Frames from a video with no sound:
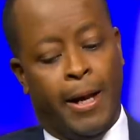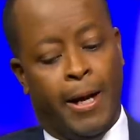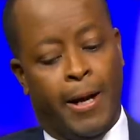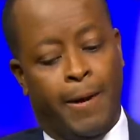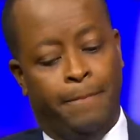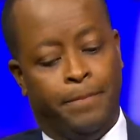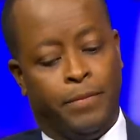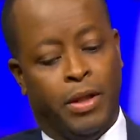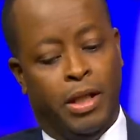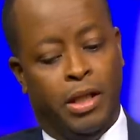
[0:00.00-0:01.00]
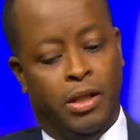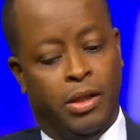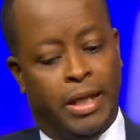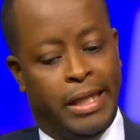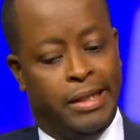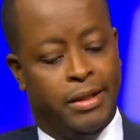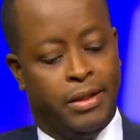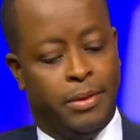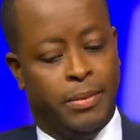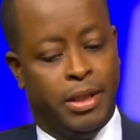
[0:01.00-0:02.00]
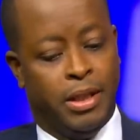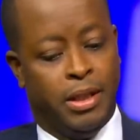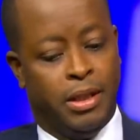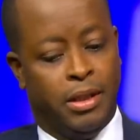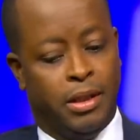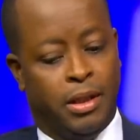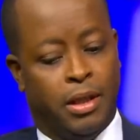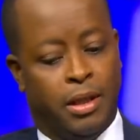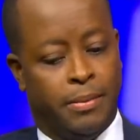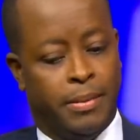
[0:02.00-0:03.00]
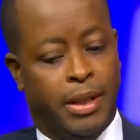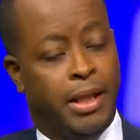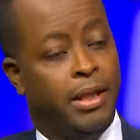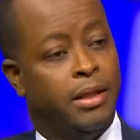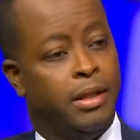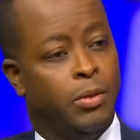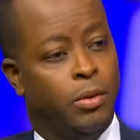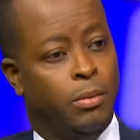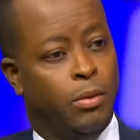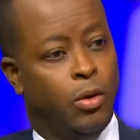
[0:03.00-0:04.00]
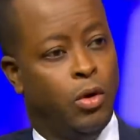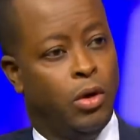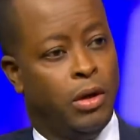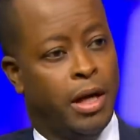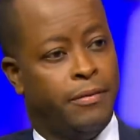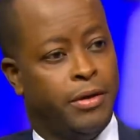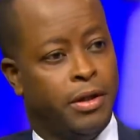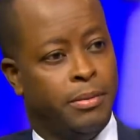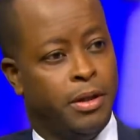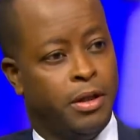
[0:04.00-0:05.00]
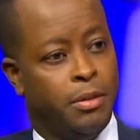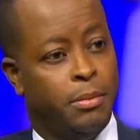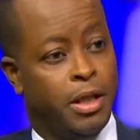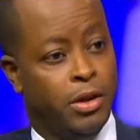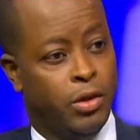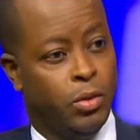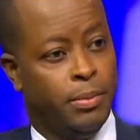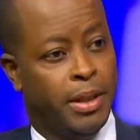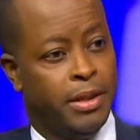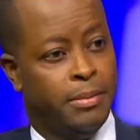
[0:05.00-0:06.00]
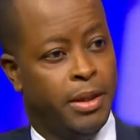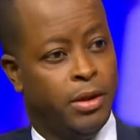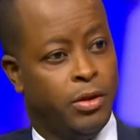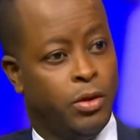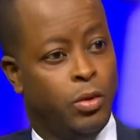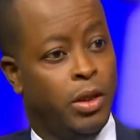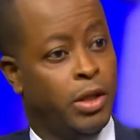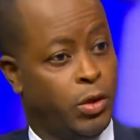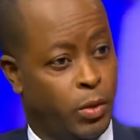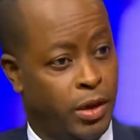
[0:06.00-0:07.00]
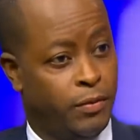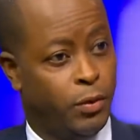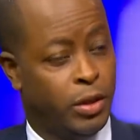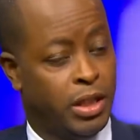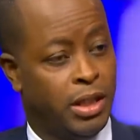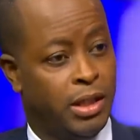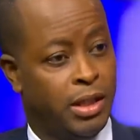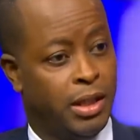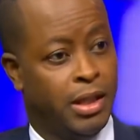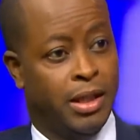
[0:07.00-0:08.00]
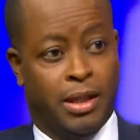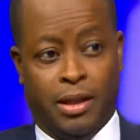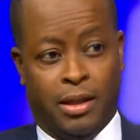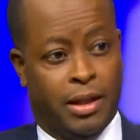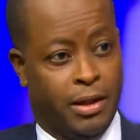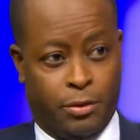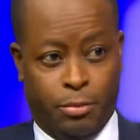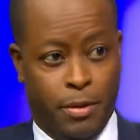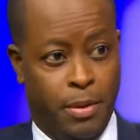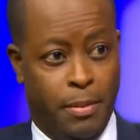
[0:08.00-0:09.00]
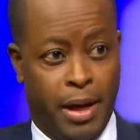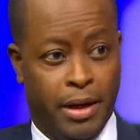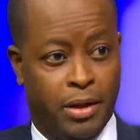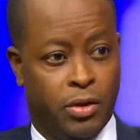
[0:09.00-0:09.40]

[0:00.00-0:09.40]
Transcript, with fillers: In 1970. There were more African-American males who applied to medical school, and in 2014, that's problematic.